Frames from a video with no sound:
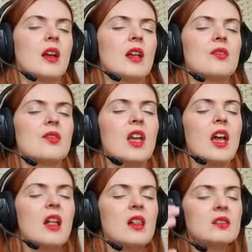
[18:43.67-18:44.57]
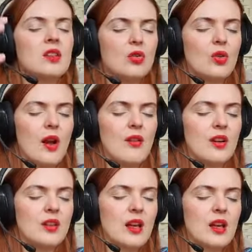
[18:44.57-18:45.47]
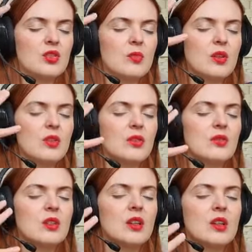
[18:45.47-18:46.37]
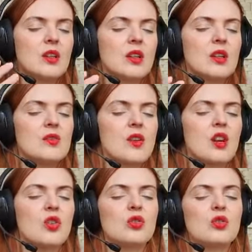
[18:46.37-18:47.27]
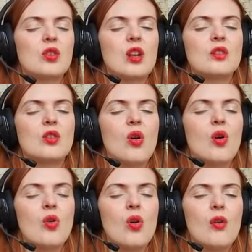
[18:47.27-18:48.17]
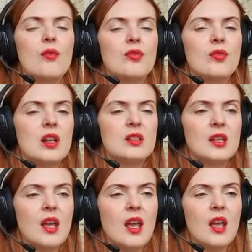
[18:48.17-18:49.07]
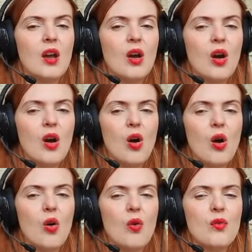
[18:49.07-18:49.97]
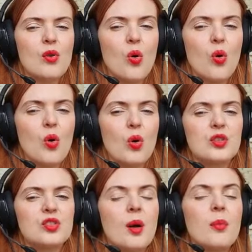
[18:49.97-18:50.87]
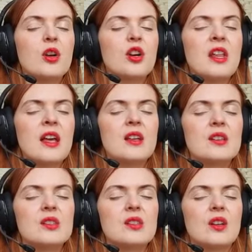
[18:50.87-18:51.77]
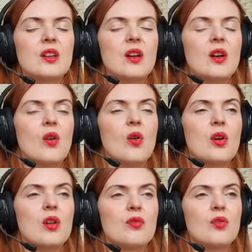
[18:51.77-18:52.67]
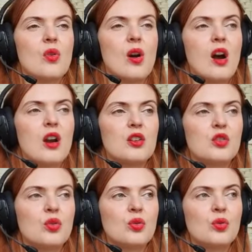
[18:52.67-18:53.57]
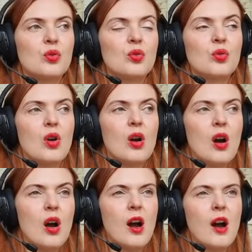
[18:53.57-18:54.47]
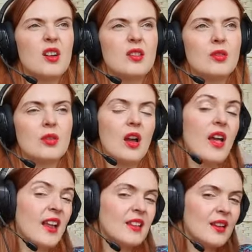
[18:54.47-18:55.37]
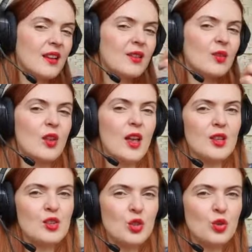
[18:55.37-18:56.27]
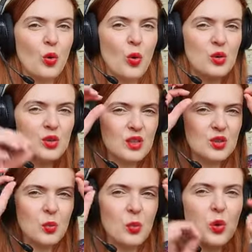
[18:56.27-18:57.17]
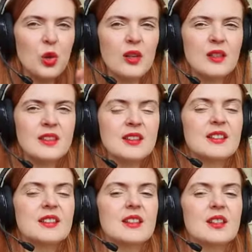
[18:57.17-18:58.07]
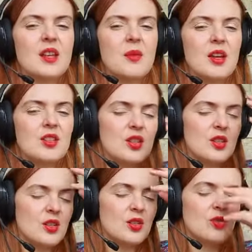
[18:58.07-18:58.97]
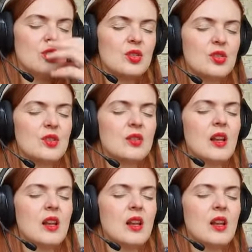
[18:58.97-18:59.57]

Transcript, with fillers: Anything else that you have attachment is very good to let go of, let's say, overall stubbornness, or if you are too hard headed as the Taurus, as the bull. Imagine you just